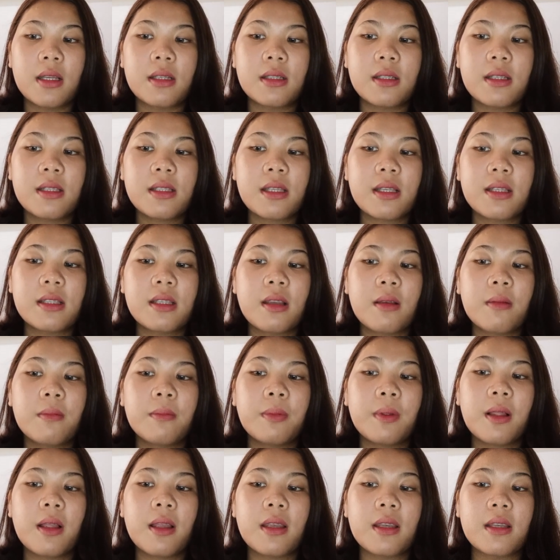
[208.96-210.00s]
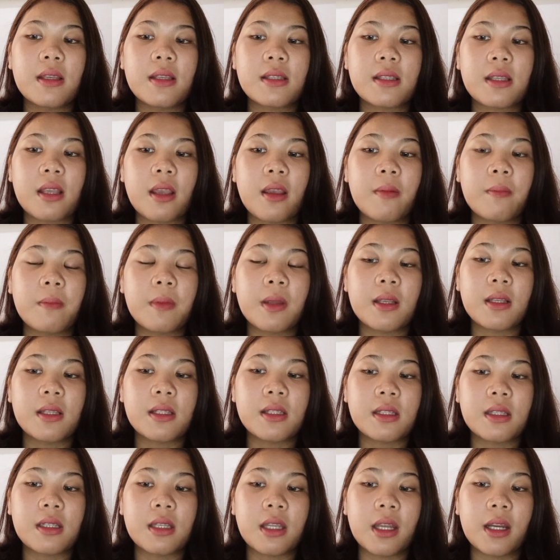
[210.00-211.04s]
This example is an
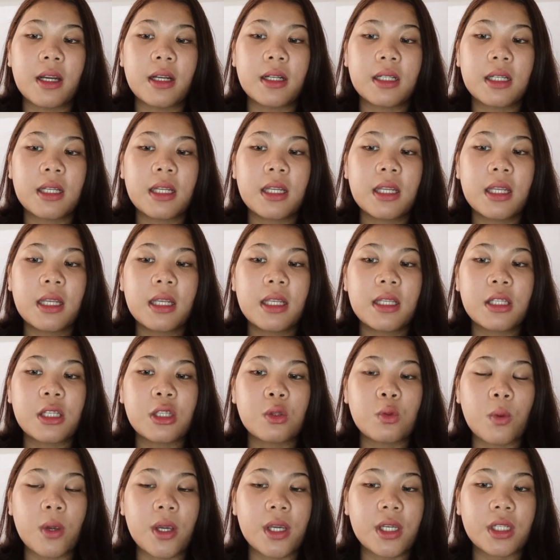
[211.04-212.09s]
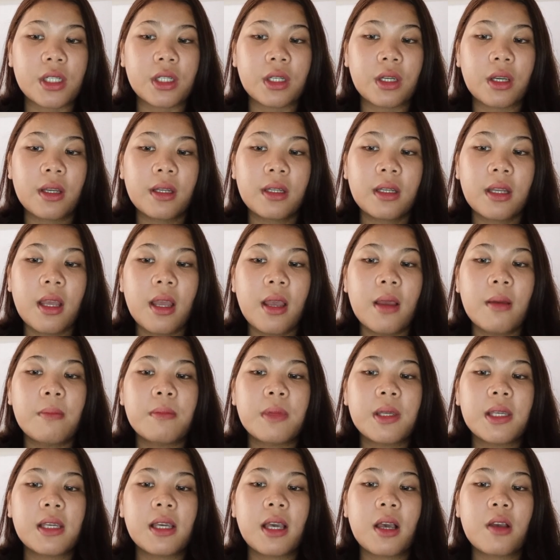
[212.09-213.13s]
imaginary situation
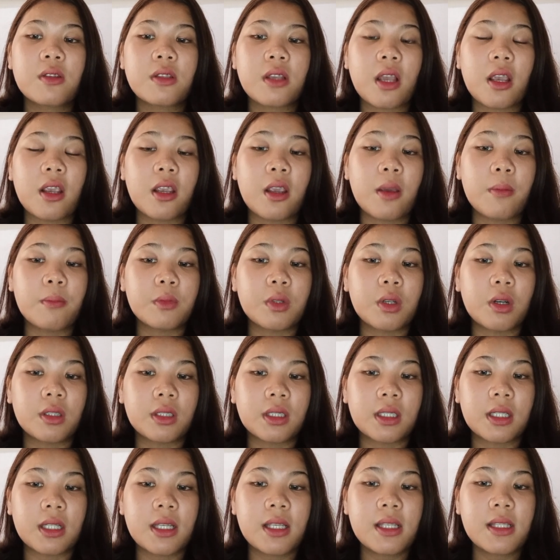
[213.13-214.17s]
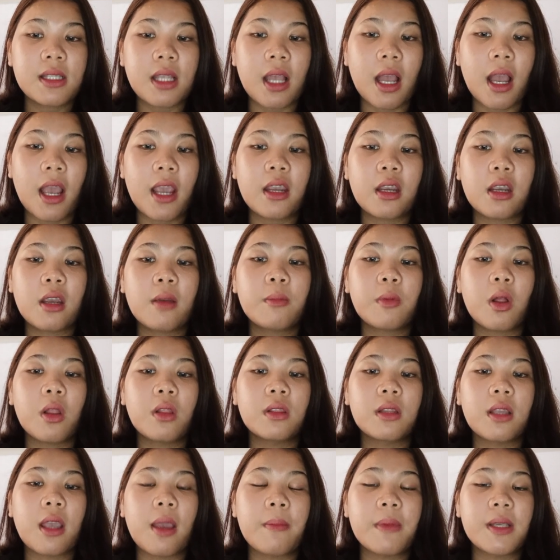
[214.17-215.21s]
because I am not rich, I am
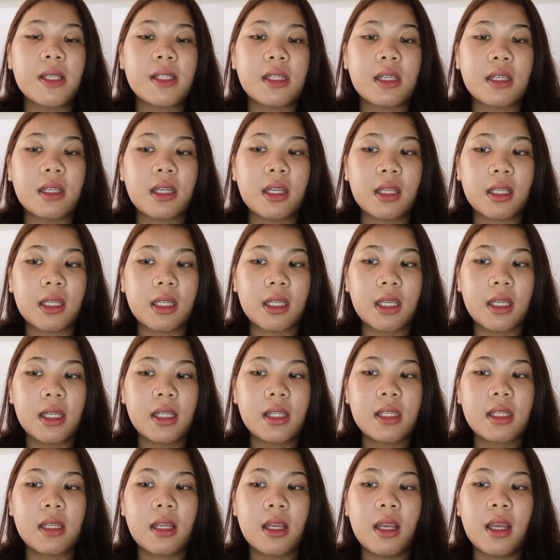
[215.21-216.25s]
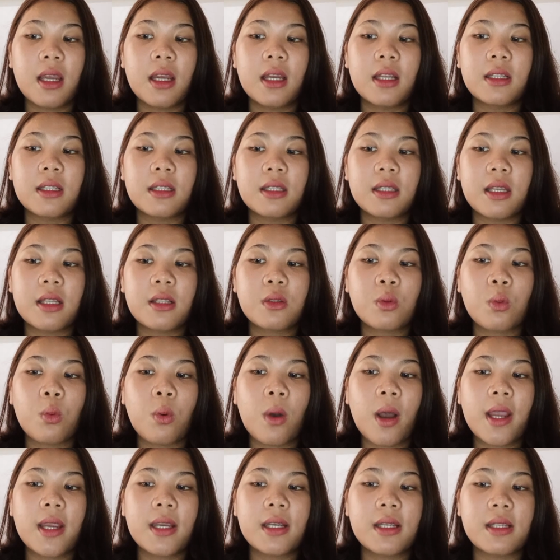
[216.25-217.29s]
only imagining it. That's
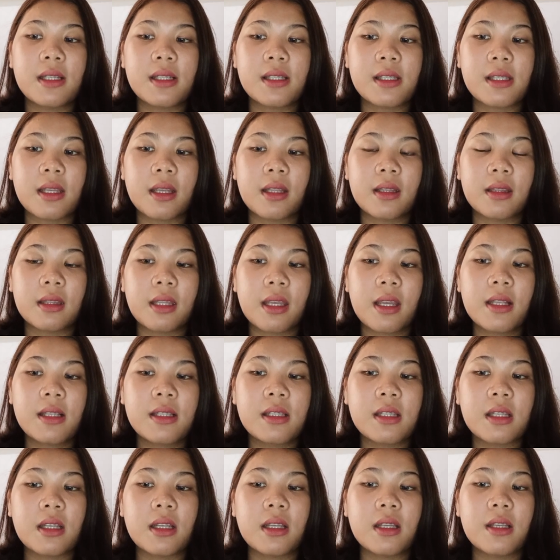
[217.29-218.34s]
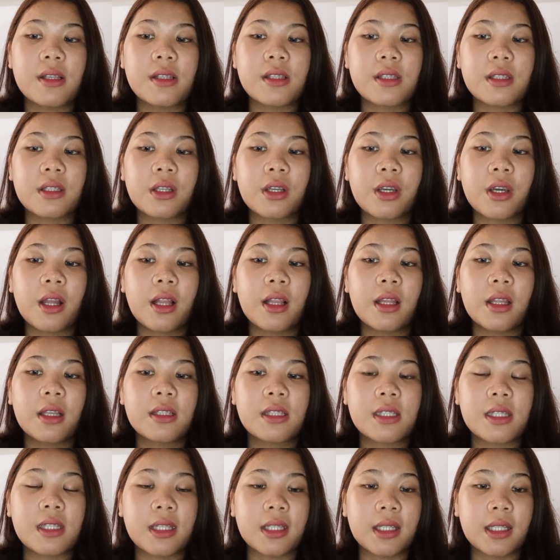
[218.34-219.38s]
why this sentence is called
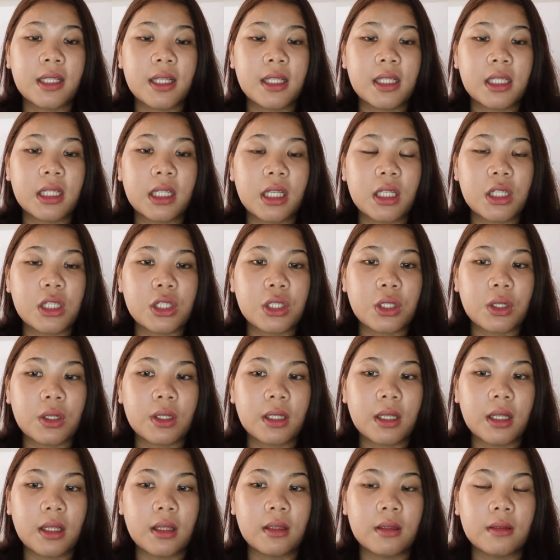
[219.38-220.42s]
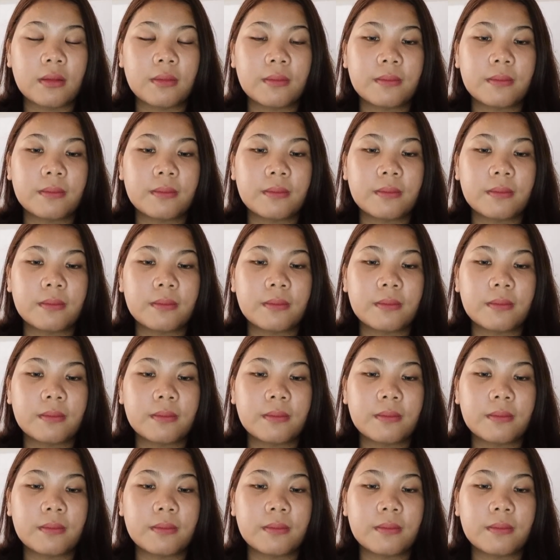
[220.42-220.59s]
second conditional.